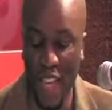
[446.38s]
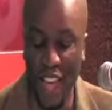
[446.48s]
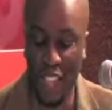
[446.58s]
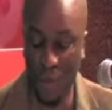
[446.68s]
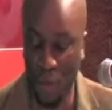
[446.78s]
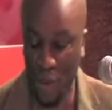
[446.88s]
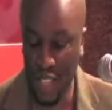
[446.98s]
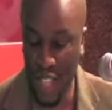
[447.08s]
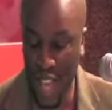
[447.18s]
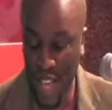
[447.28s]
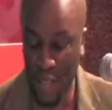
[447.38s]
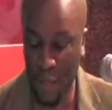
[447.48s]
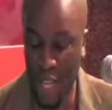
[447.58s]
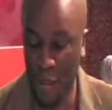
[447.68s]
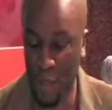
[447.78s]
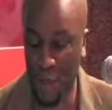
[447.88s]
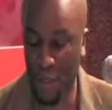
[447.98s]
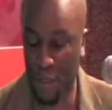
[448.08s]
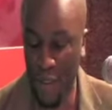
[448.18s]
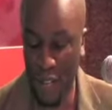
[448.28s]
As a boss, I had to be able to
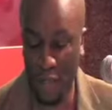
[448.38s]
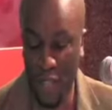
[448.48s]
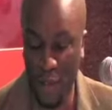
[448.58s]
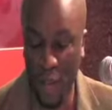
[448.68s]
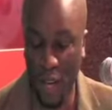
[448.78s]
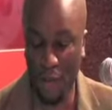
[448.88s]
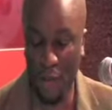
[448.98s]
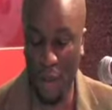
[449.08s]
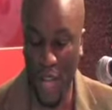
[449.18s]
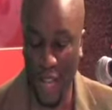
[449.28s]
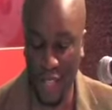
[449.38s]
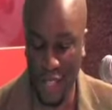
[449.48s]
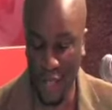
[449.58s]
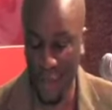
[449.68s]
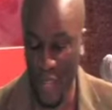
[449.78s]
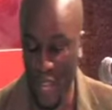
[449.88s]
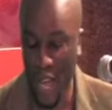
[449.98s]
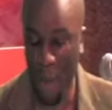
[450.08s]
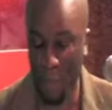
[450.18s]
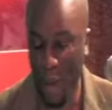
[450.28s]
effectively wear a few hats.
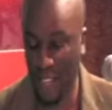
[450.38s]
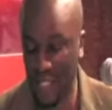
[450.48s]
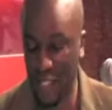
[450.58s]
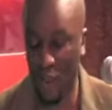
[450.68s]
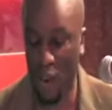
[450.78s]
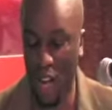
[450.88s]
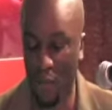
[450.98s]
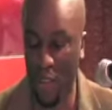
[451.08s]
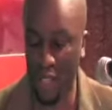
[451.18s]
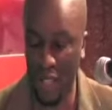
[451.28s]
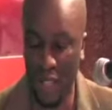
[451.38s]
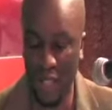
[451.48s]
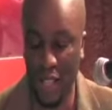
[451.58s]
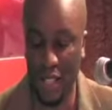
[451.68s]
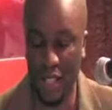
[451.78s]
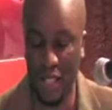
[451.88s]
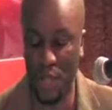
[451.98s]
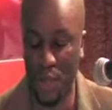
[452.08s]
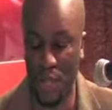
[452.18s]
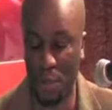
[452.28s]
I practiced the art of articulation and
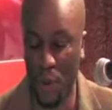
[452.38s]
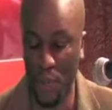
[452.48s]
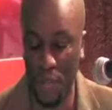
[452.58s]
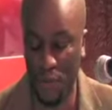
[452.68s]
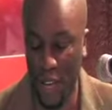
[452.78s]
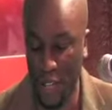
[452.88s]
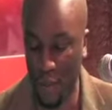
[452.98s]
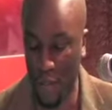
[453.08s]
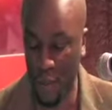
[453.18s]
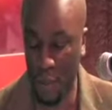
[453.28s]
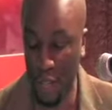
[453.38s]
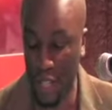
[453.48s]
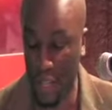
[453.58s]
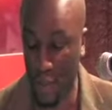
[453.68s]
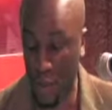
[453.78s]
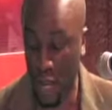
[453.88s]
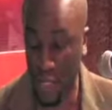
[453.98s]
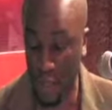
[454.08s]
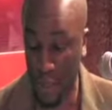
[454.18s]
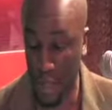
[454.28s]
used it most effectively with potential
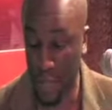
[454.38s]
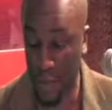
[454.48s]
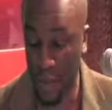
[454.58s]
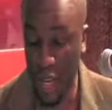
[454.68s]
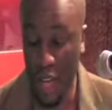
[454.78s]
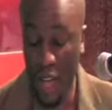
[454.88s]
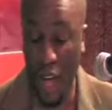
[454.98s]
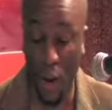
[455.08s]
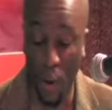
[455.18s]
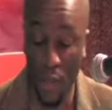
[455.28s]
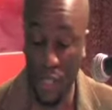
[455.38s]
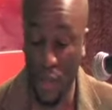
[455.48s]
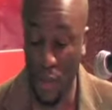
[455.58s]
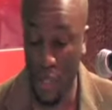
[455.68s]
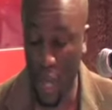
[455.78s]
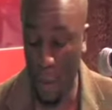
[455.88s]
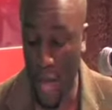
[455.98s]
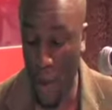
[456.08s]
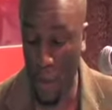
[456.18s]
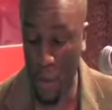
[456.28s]
customers. I also used that
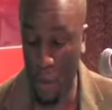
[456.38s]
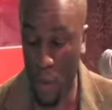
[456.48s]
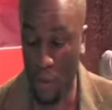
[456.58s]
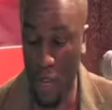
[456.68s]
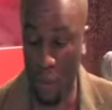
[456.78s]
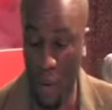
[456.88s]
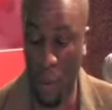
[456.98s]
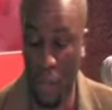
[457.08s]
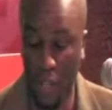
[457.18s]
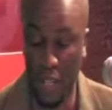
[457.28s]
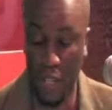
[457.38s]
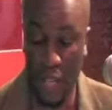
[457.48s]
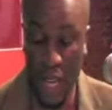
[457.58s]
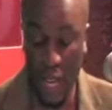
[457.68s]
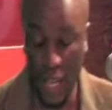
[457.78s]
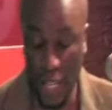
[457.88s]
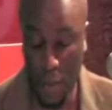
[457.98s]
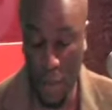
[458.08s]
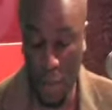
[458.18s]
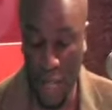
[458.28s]
power to motivate my workers and
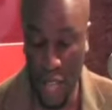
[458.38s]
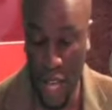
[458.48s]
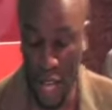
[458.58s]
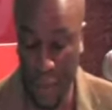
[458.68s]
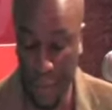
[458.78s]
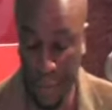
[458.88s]
keep them in line.